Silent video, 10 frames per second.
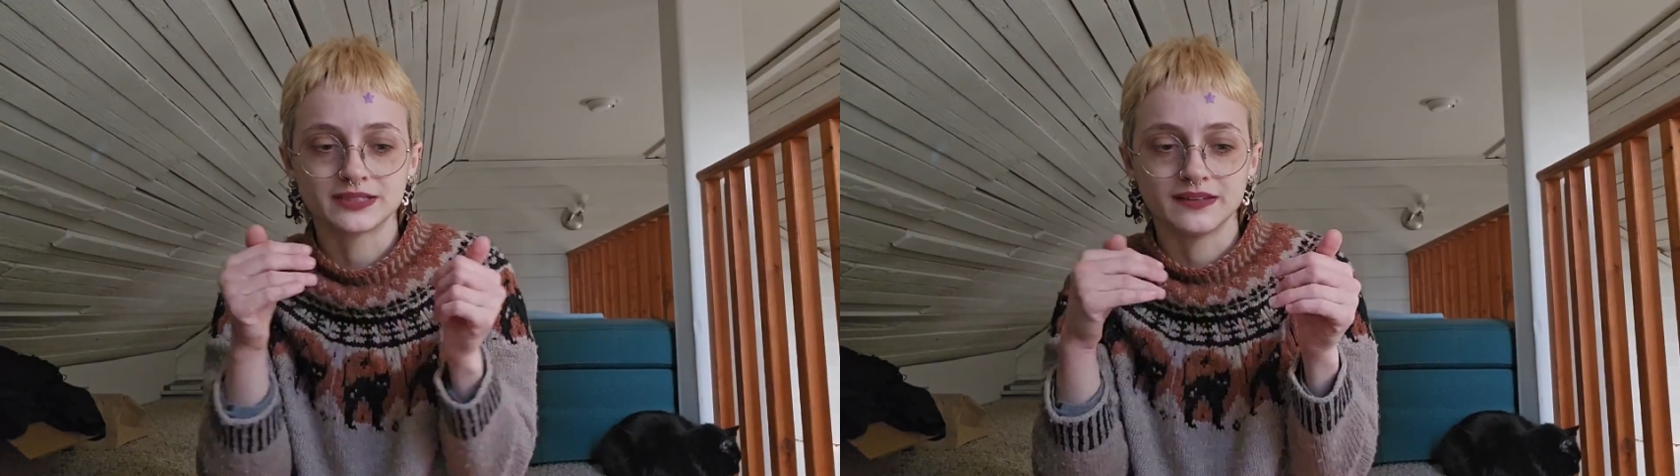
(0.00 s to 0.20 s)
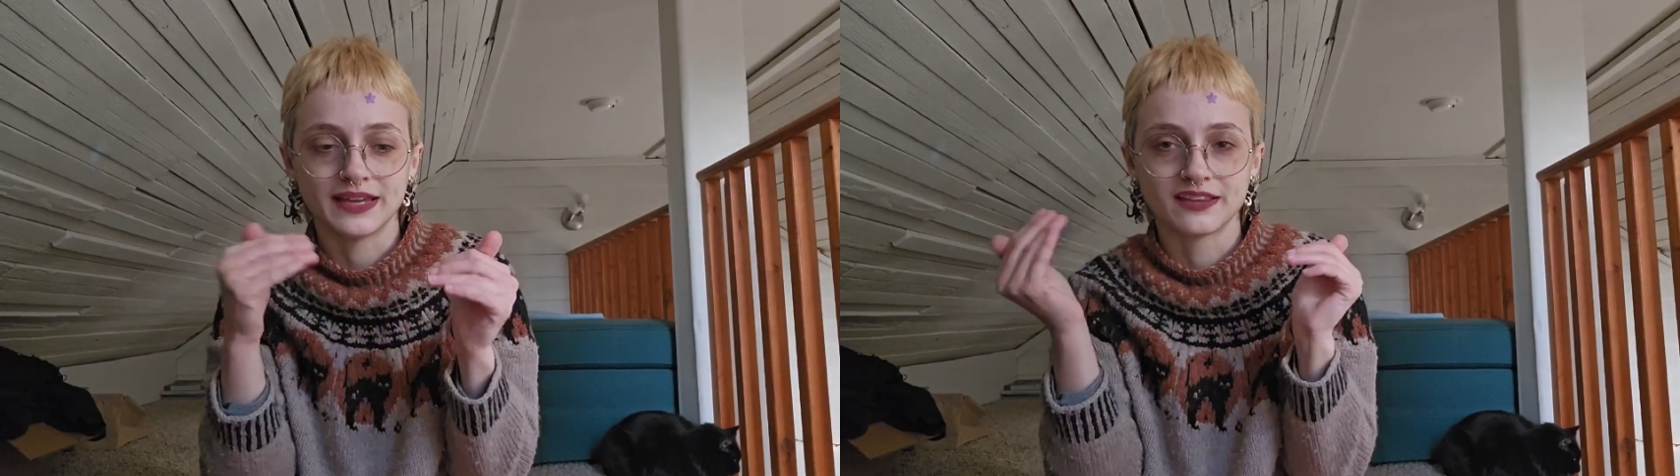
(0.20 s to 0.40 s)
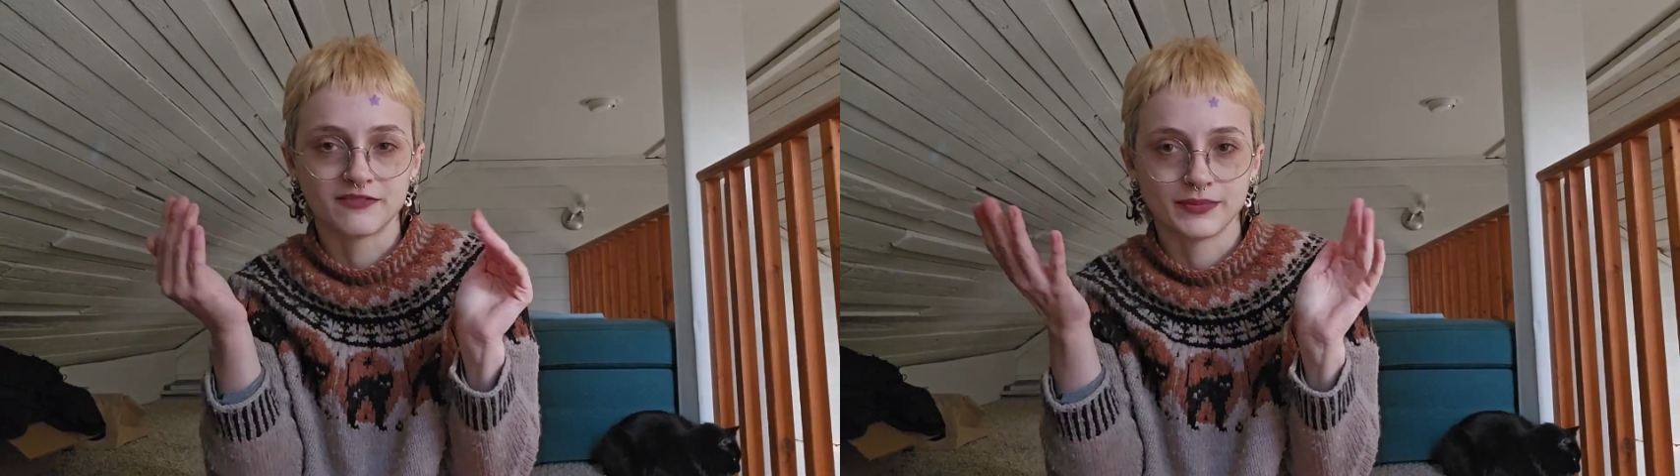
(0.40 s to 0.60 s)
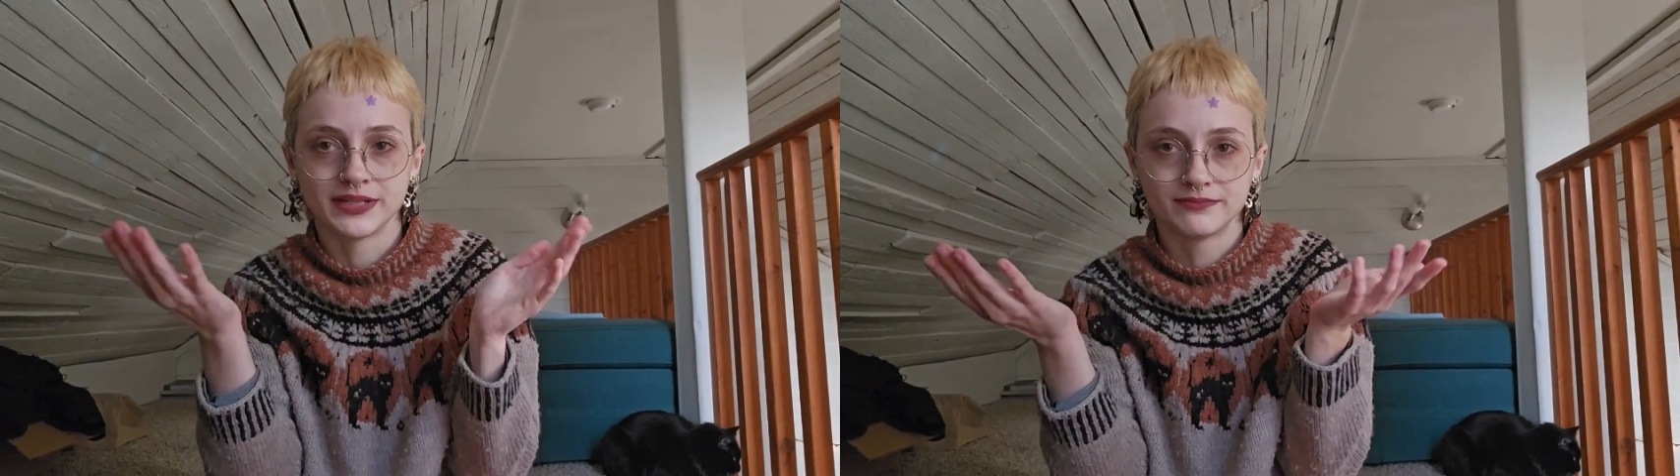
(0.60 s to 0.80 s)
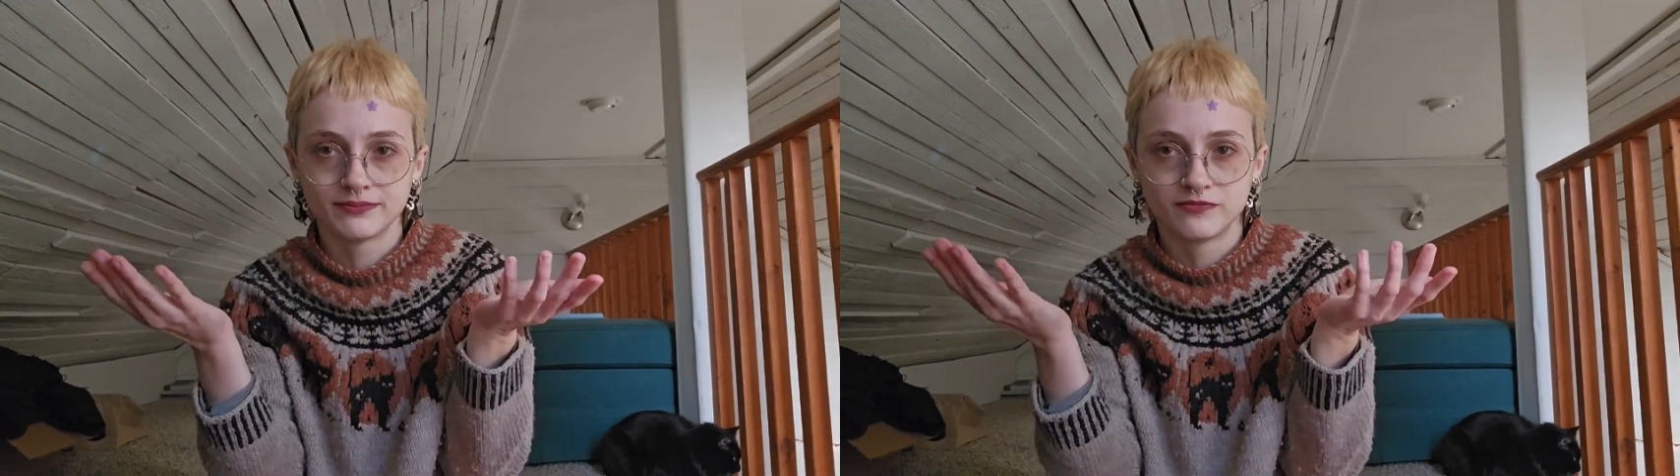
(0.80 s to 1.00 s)
the length of
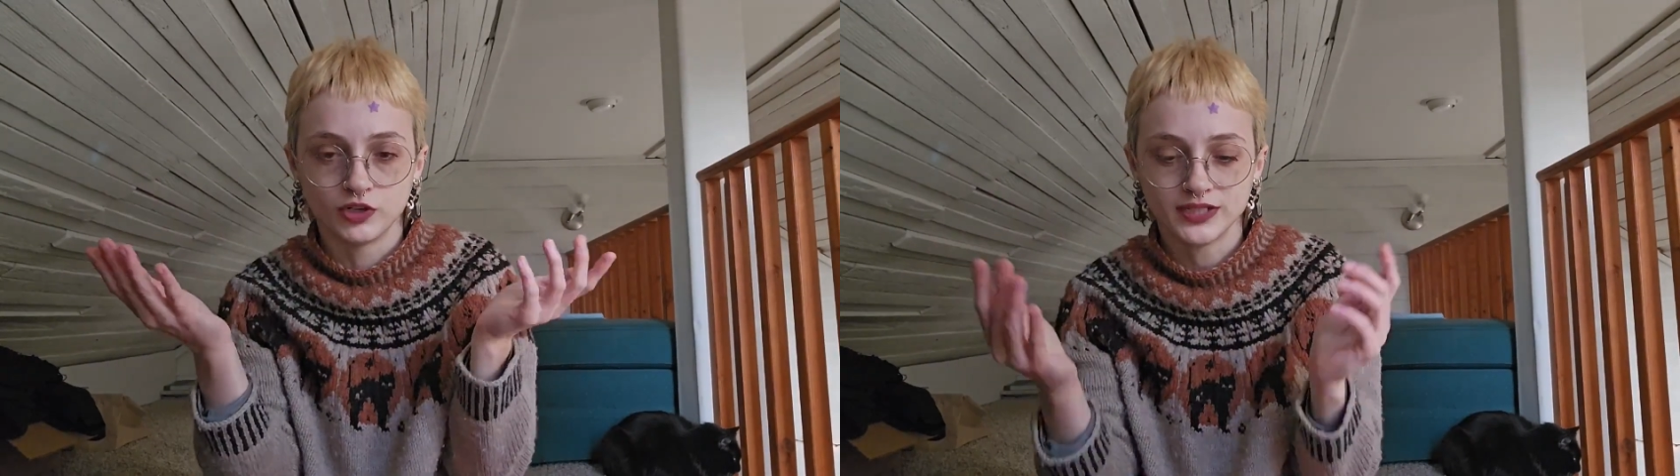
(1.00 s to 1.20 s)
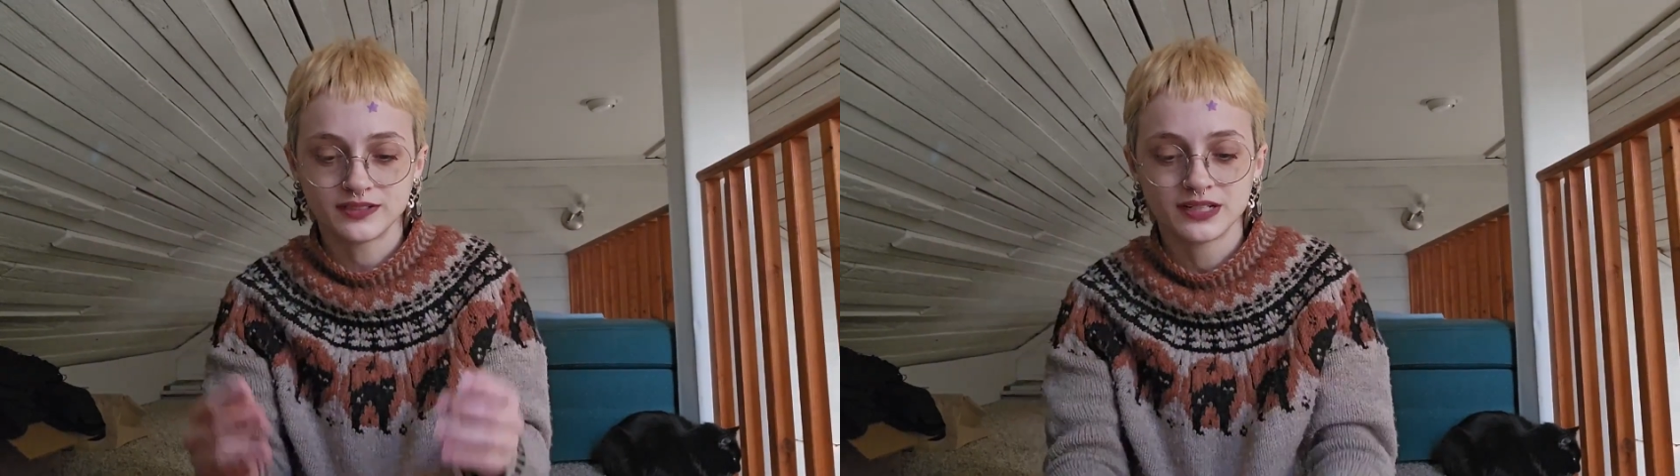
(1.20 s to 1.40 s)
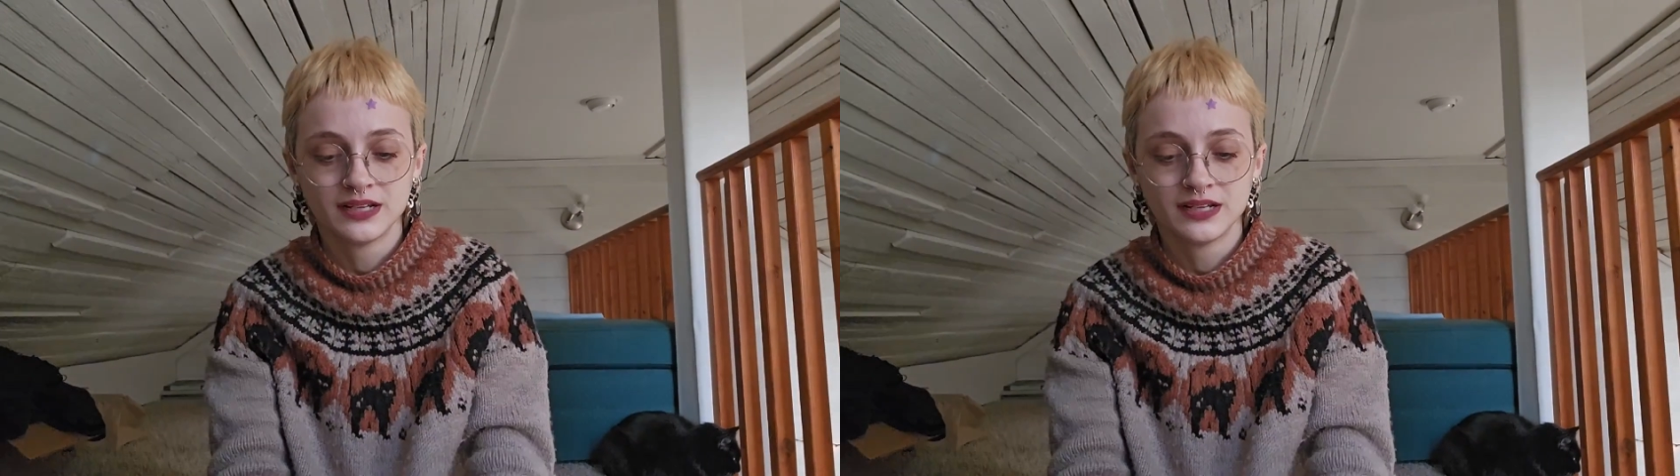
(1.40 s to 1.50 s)
my foot,